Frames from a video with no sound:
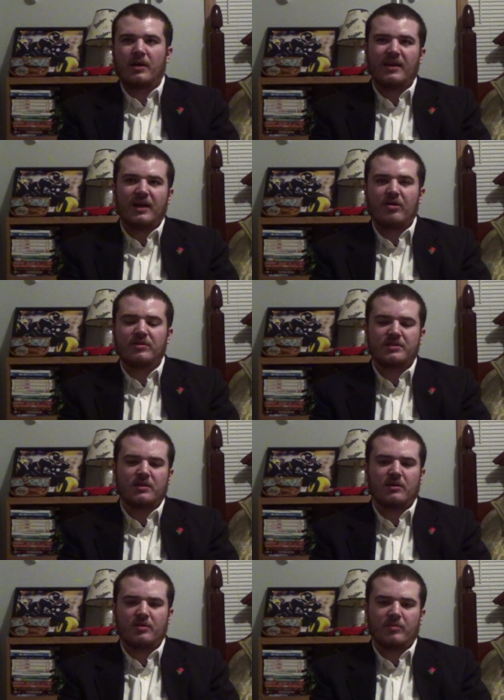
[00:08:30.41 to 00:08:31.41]
yeah, I'll
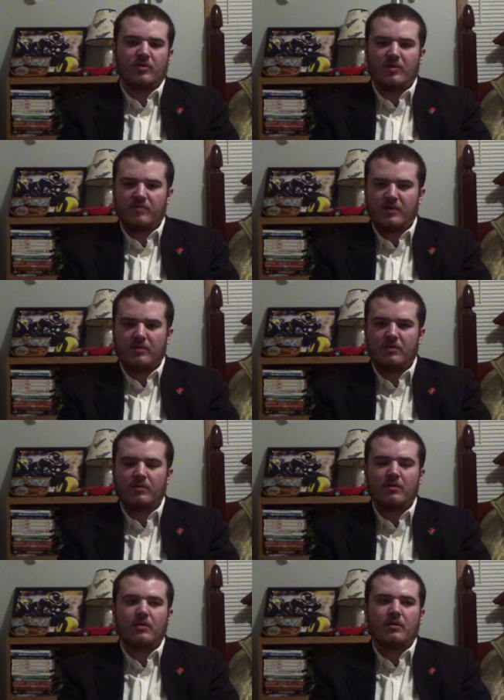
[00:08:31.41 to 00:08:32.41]
consider him a grandfather.
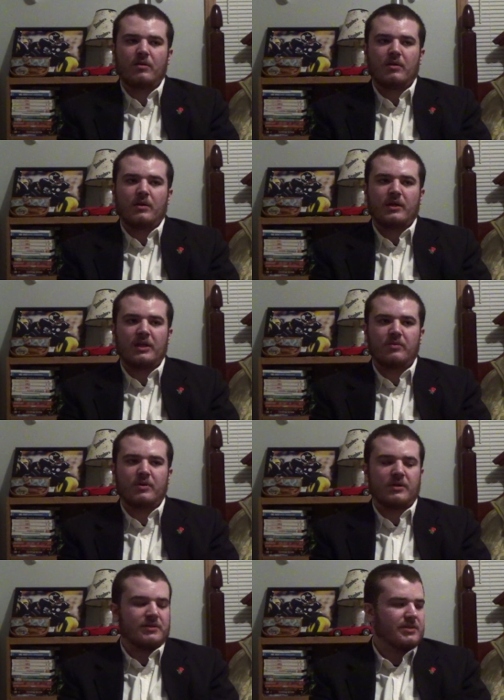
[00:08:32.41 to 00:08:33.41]
He
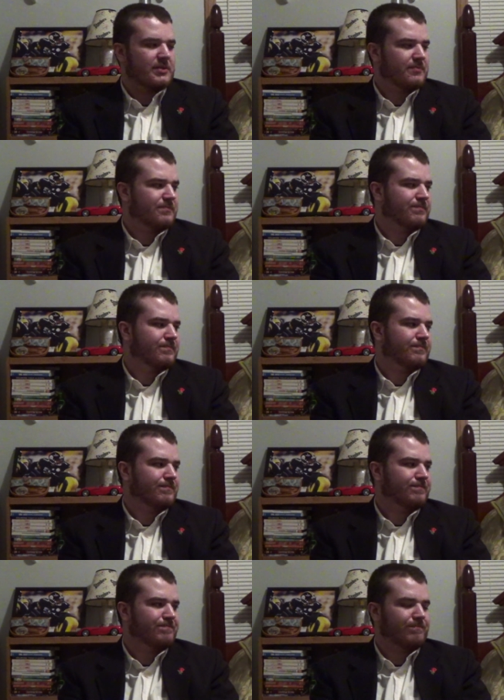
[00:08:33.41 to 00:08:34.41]
was
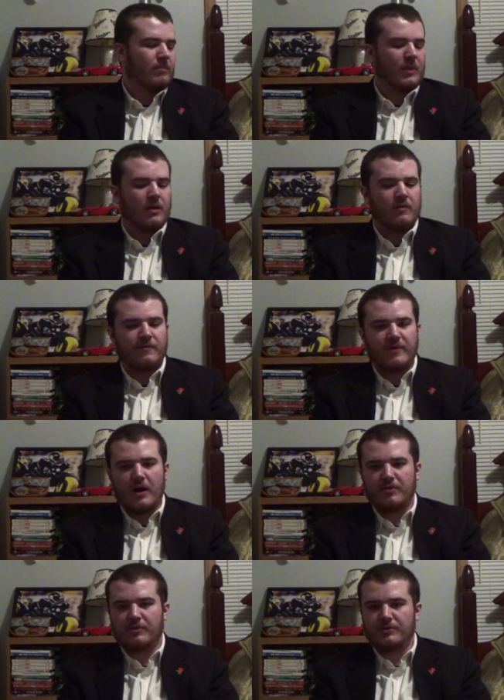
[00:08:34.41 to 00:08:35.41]

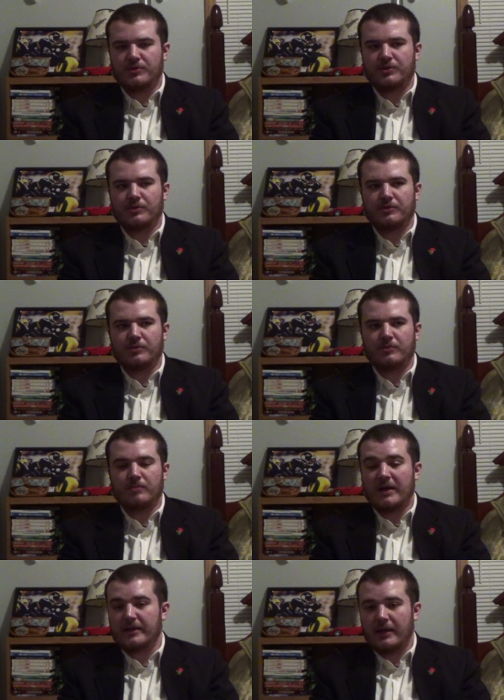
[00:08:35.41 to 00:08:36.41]
father to
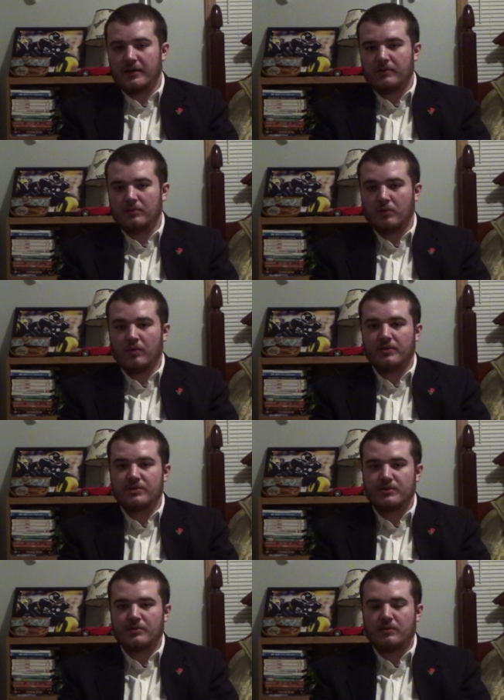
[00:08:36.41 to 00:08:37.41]
my dad,
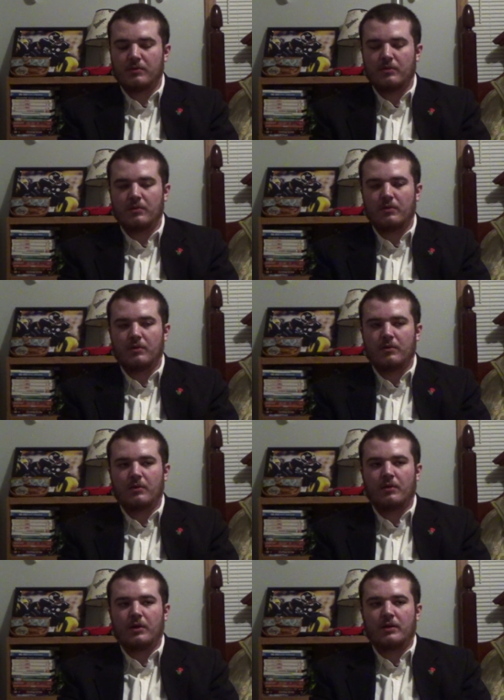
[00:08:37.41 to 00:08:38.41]
Lawrence.
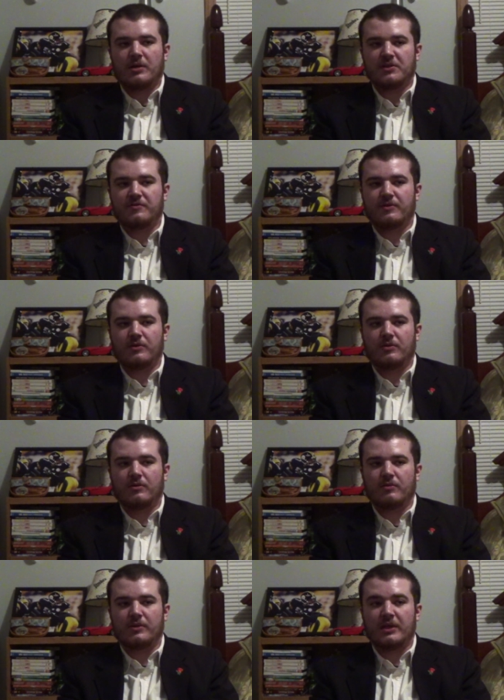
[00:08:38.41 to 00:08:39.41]
His
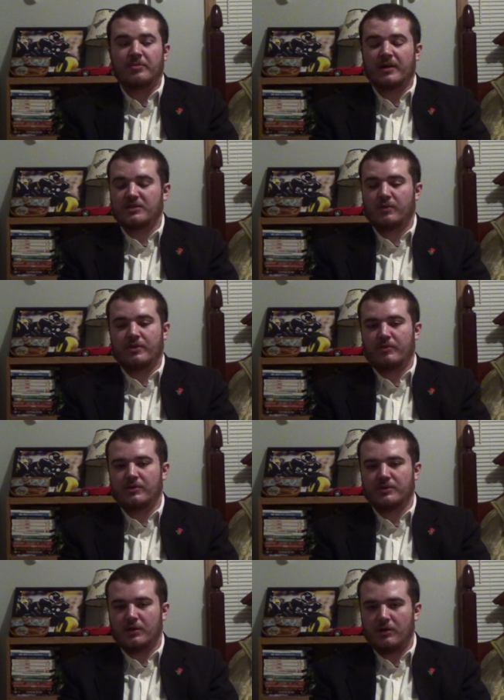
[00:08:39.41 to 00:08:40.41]
funeral, he passed away three
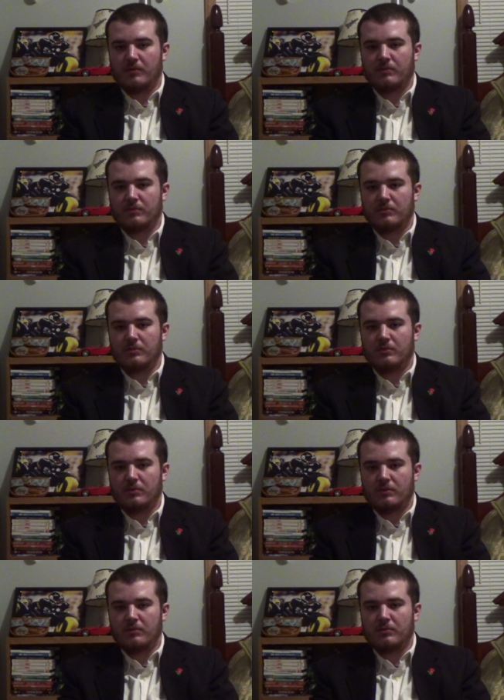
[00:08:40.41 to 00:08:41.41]
years ago,
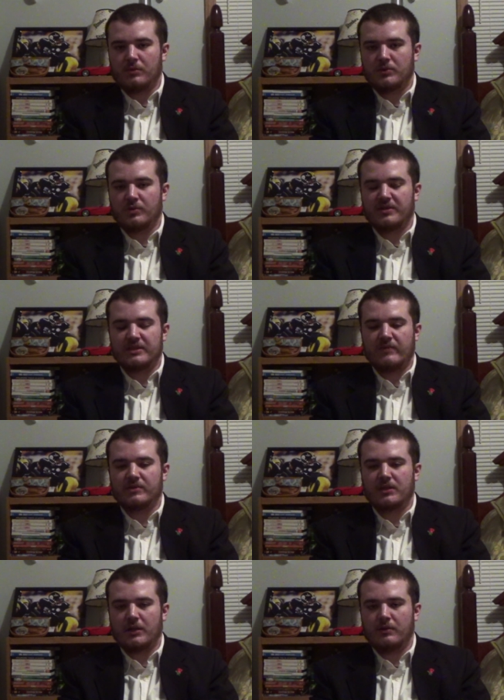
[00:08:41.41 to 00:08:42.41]

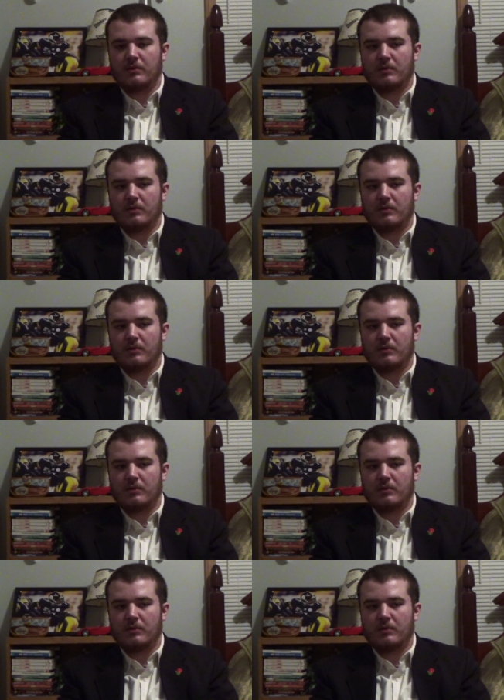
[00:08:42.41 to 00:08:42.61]
2017